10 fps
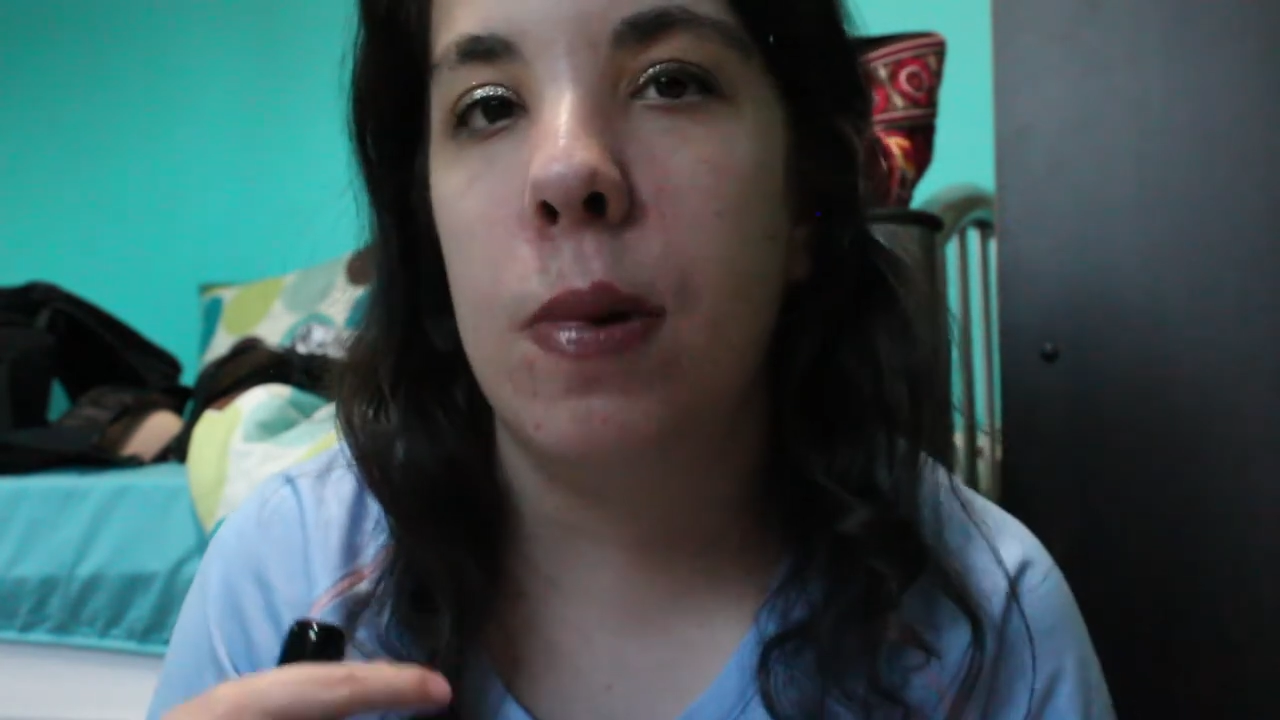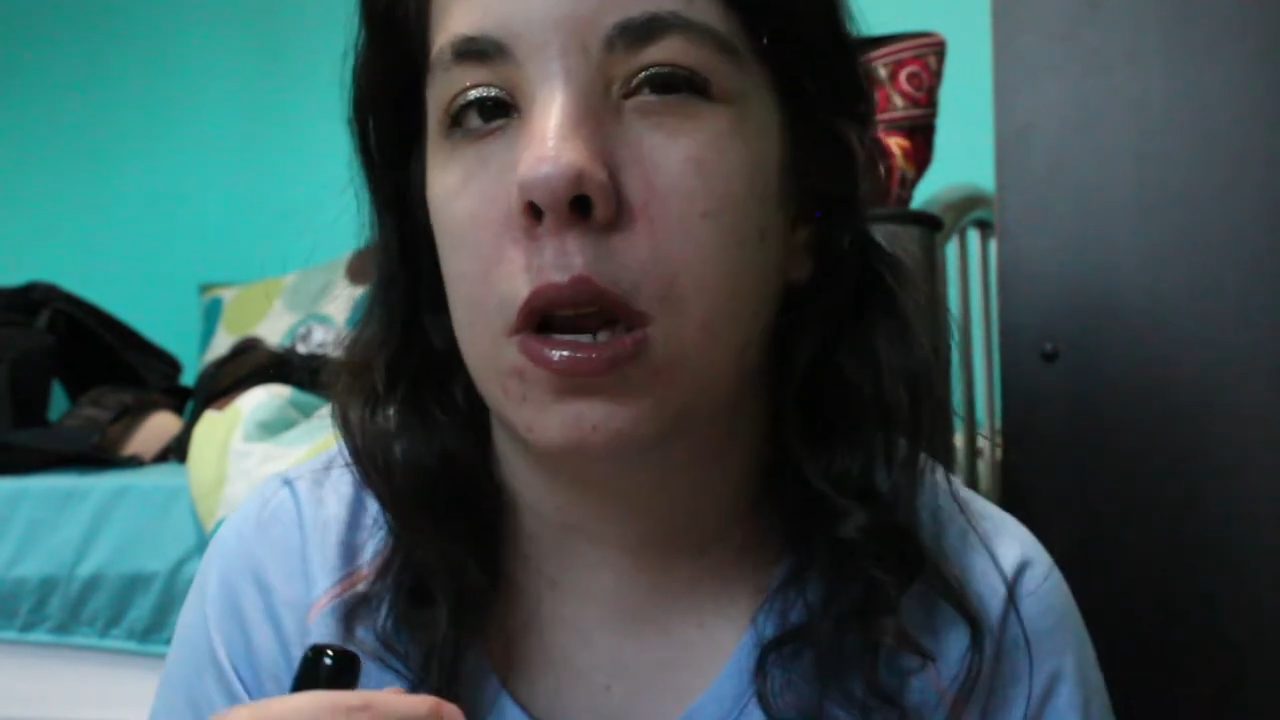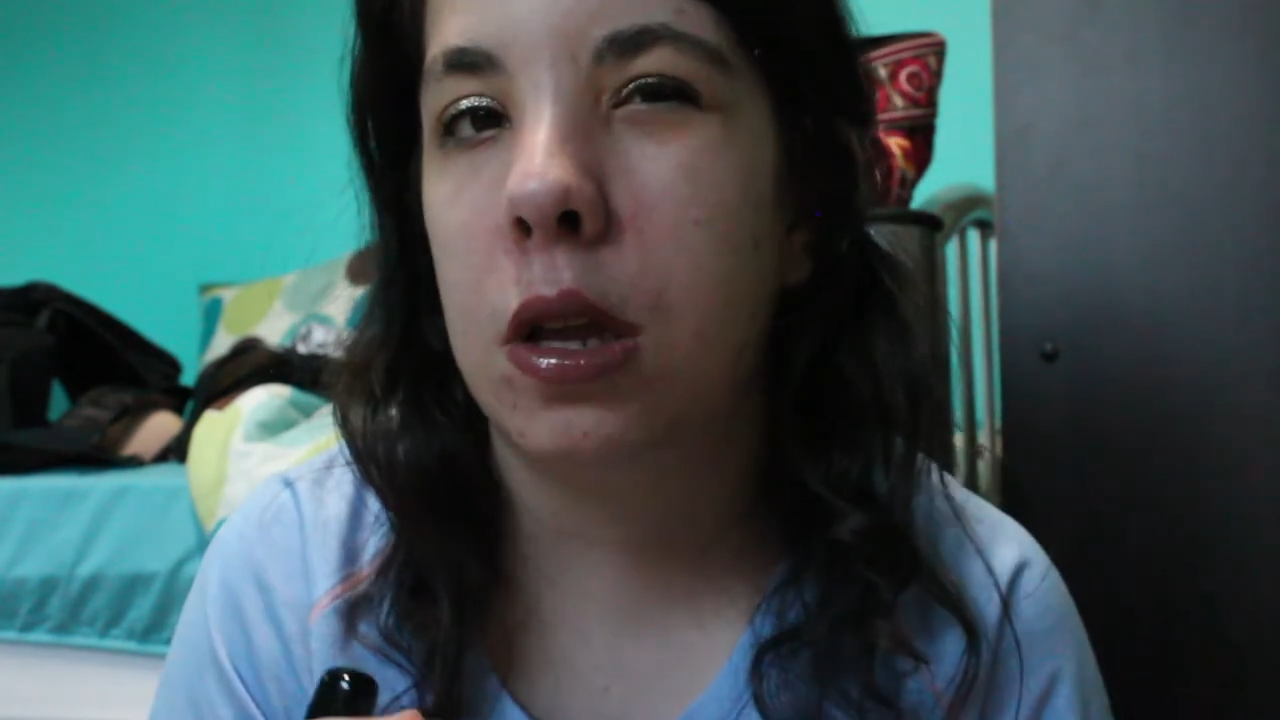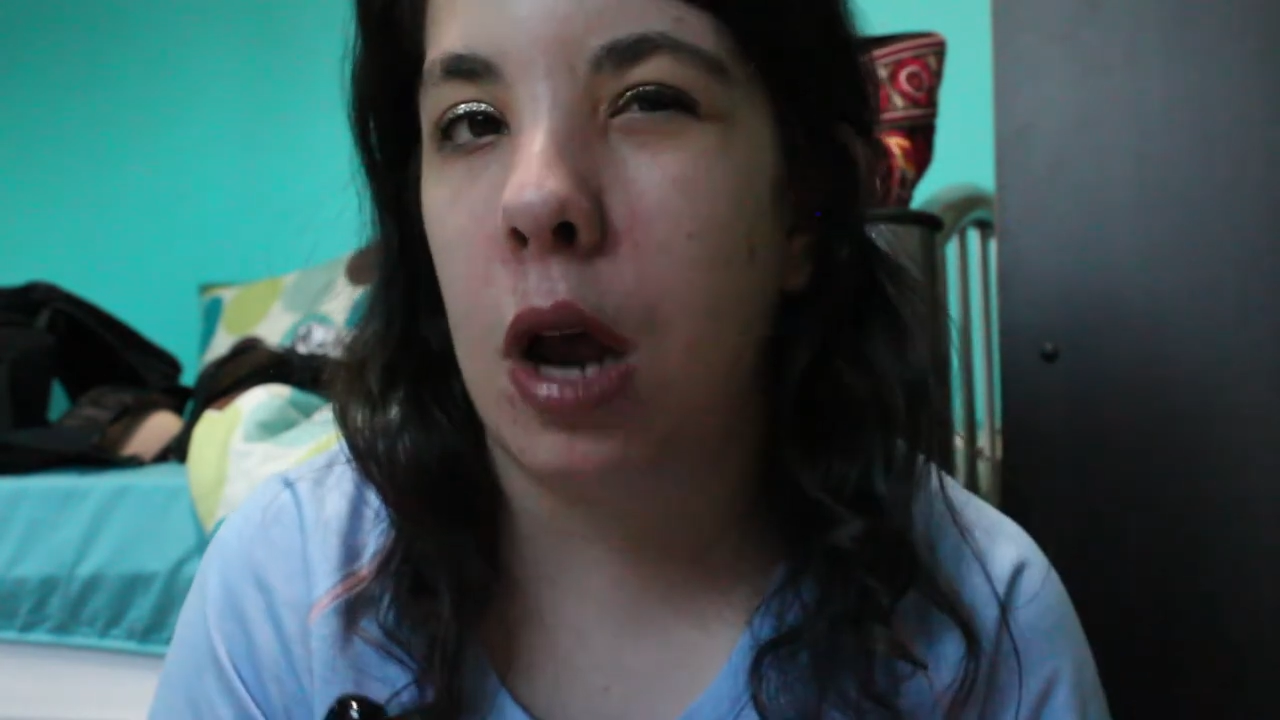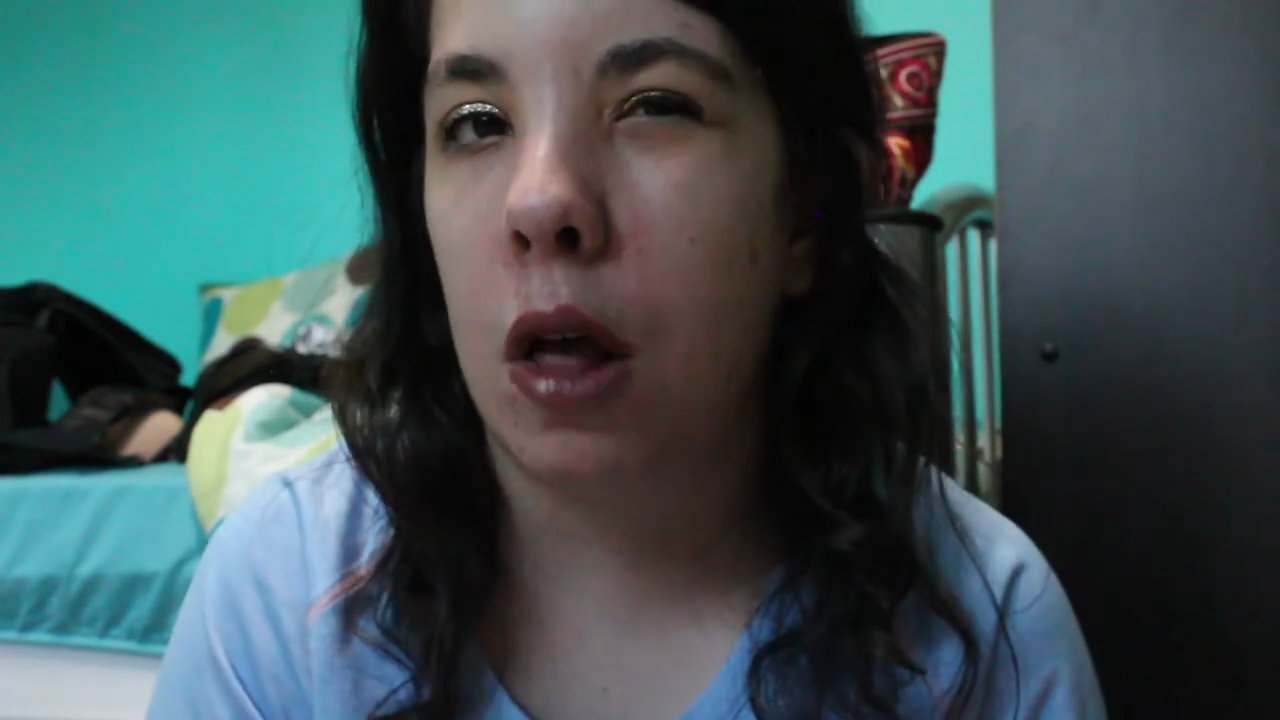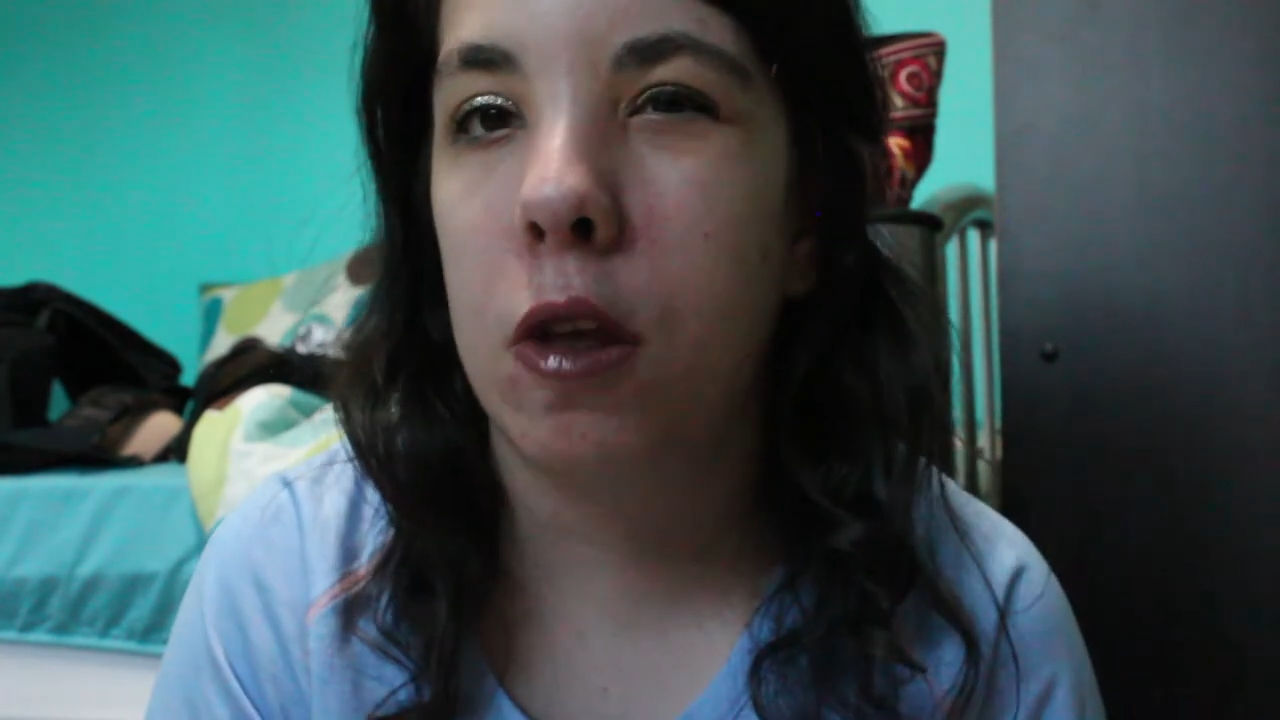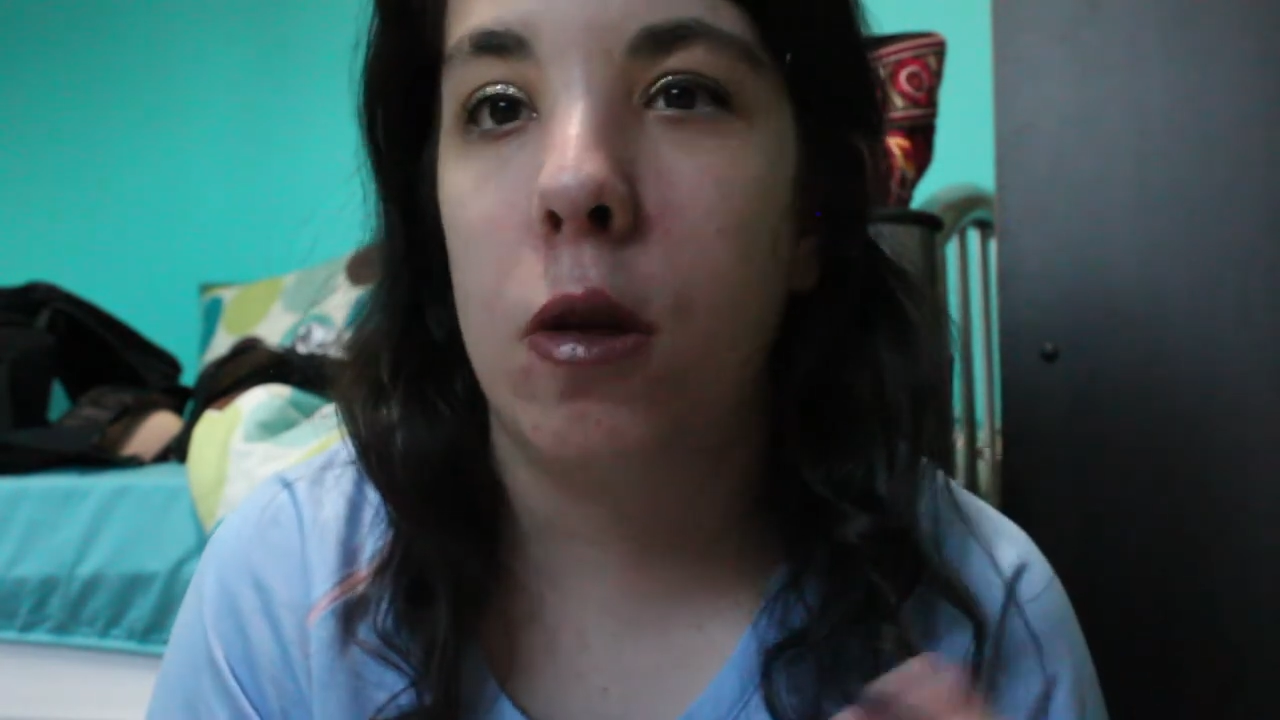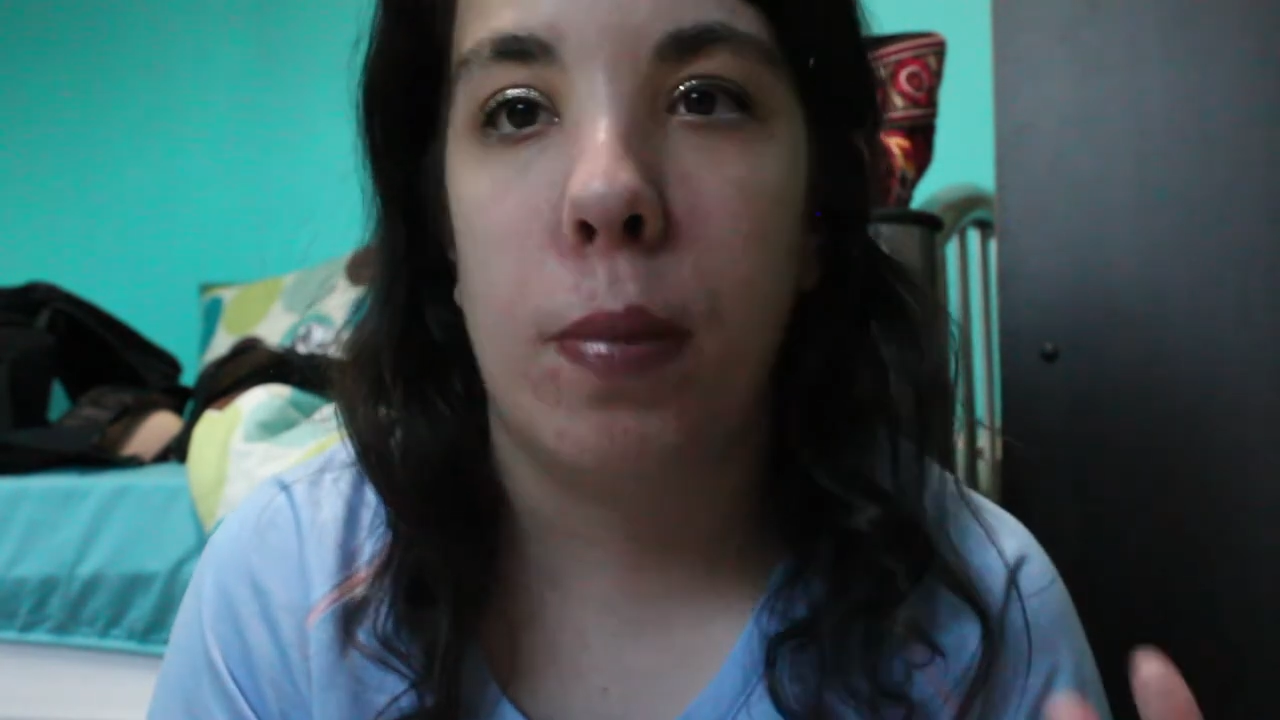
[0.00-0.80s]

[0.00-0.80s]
but it's not like the